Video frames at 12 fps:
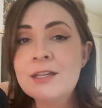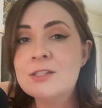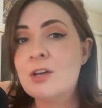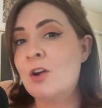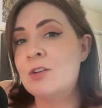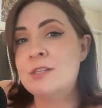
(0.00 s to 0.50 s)
It's
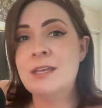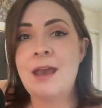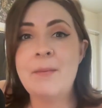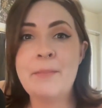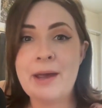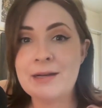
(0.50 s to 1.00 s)
hard to
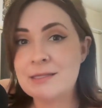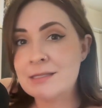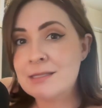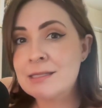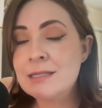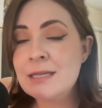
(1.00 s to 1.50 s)
get back to
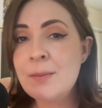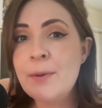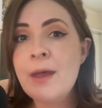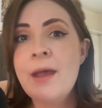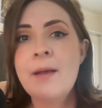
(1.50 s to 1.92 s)
sleep.